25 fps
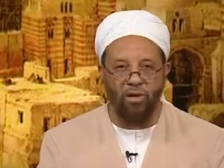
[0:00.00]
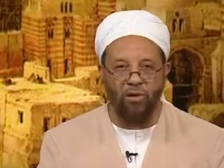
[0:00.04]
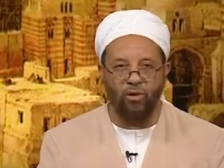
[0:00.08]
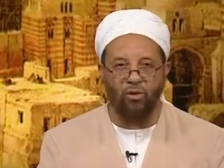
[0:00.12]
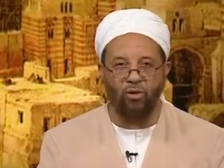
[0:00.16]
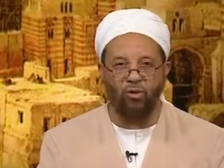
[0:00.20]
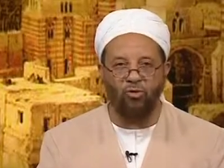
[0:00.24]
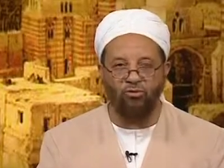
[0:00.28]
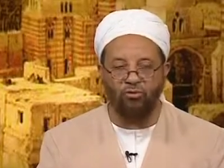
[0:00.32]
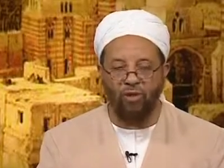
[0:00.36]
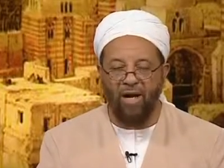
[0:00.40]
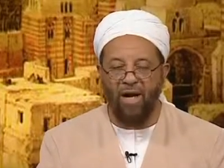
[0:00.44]

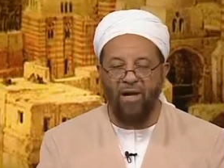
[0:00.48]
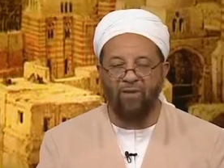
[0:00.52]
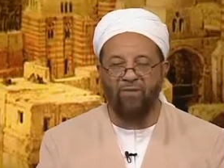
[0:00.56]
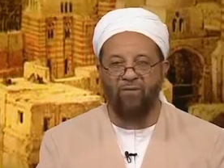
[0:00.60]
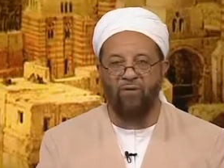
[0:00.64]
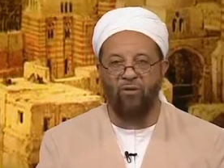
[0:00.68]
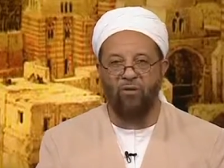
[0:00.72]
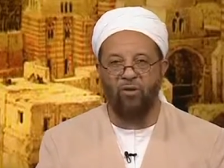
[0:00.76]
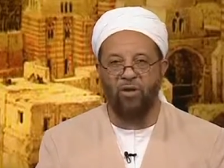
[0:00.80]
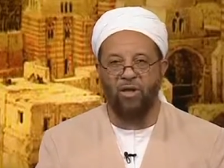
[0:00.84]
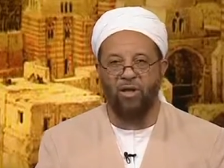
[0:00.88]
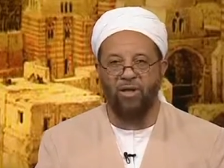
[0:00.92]
could
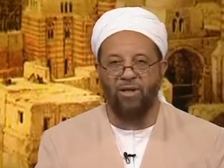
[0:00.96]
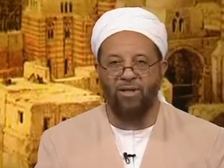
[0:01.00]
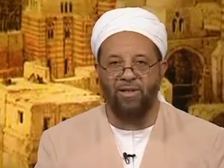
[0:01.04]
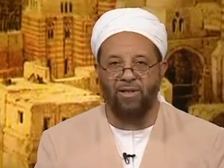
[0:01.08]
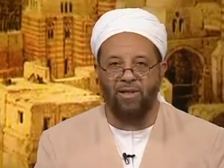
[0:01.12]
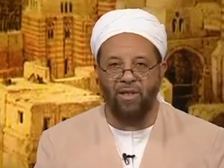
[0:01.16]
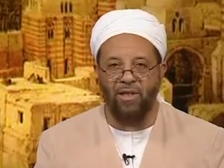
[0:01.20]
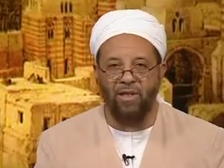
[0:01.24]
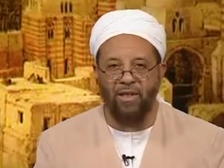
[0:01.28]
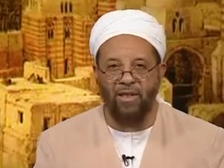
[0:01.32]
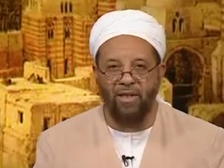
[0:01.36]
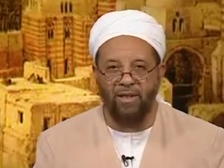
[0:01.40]
rival
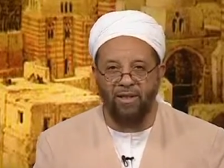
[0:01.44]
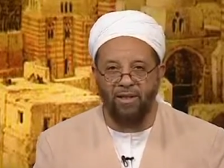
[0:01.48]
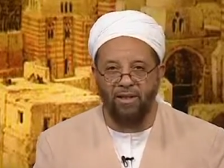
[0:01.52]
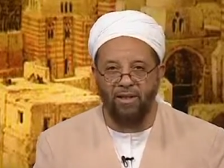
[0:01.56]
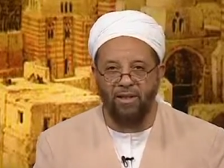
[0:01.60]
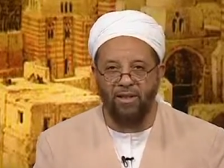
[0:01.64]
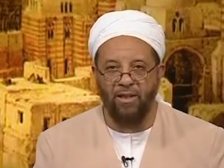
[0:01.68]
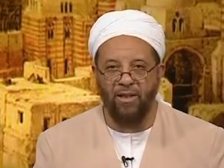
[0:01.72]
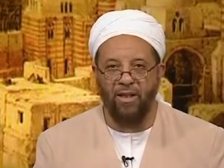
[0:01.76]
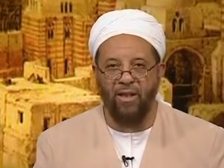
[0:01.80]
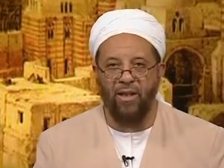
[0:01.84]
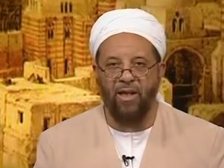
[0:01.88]

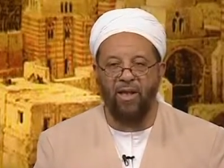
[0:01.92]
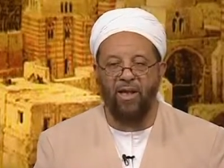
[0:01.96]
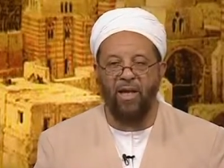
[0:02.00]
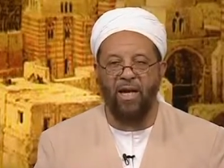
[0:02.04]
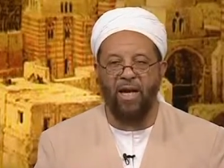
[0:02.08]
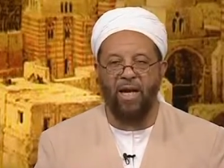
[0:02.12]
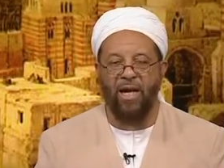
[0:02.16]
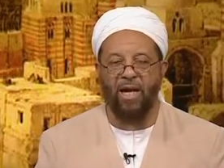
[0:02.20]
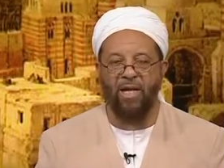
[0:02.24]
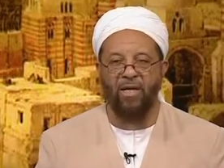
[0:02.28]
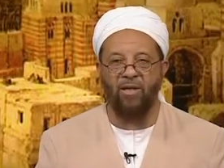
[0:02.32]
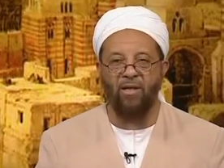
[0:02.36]
cities
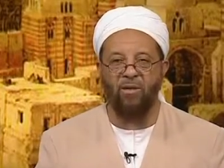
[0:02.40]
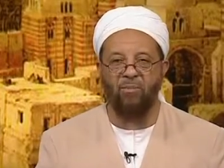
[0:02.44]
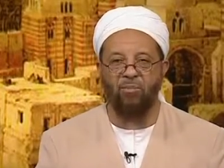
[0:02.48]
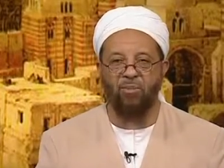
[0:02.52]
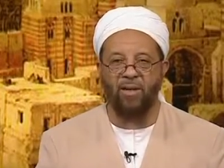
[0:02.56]
and